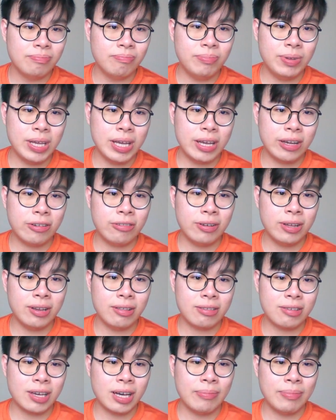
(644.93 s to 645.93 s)
b8 queen
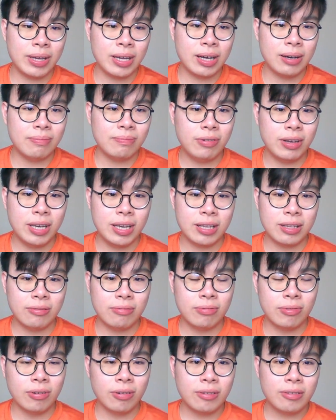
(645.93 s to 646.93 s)
is coming up, winning
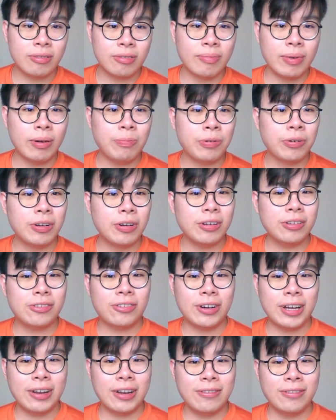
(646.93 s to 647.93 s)
the rook. So my opponent
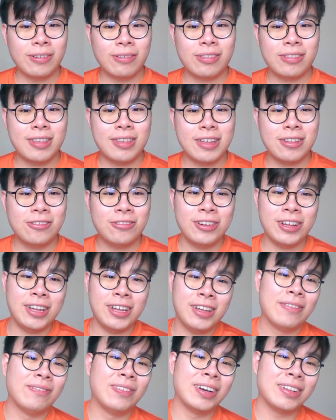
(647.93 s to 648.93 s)
tried rook
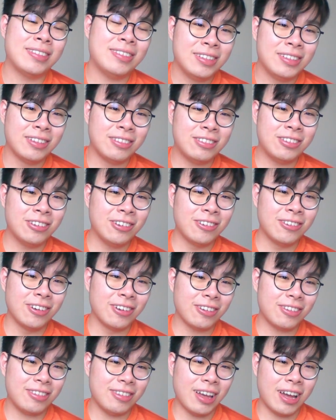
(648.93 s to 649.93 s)
c3, but the two
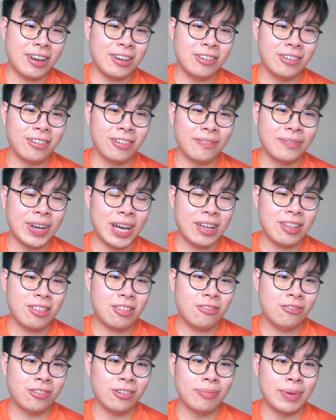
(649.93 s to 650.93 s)
rooks are no
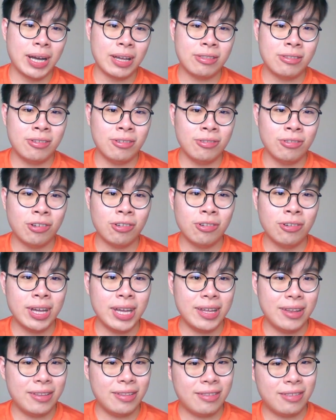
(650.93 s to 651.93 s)
match for my two
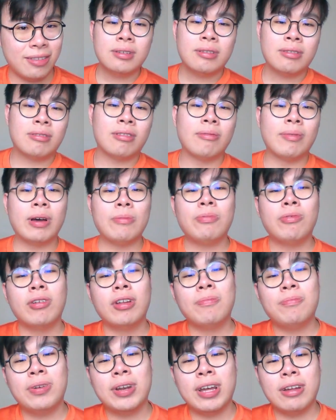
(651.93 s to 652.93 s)
queens. So my
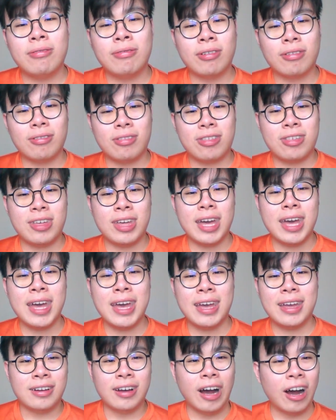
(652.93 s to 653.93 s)
opponent played rook
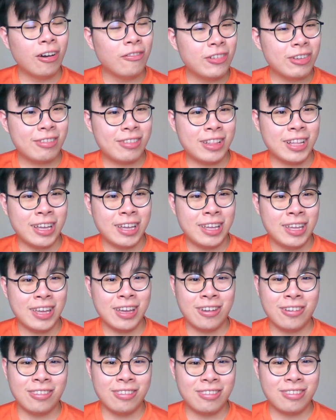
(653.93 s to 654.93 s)
g8. Obviously,
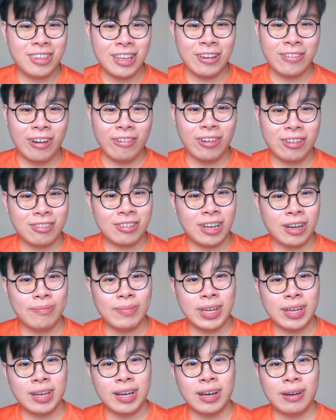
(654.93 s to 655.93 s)
he could see what was
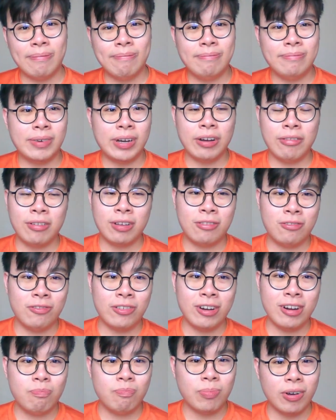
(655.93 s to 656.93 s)
coming up, but it was
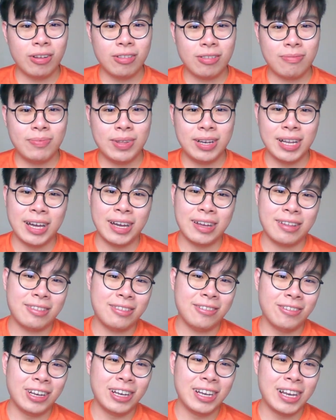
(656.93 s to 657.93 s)
very sportsmanlike
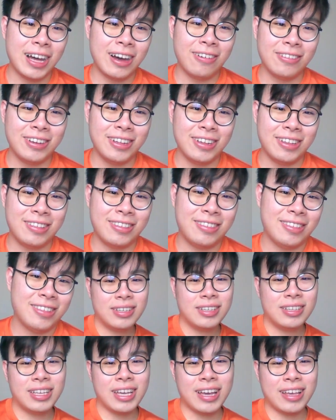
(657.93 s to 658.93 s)
to allow this.
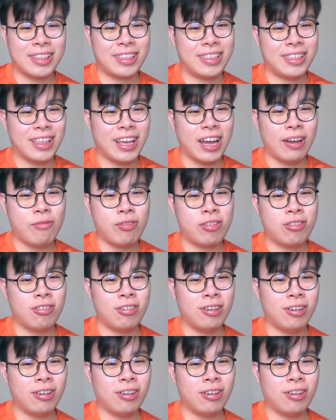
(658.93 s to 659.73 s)
Yes, I'm sure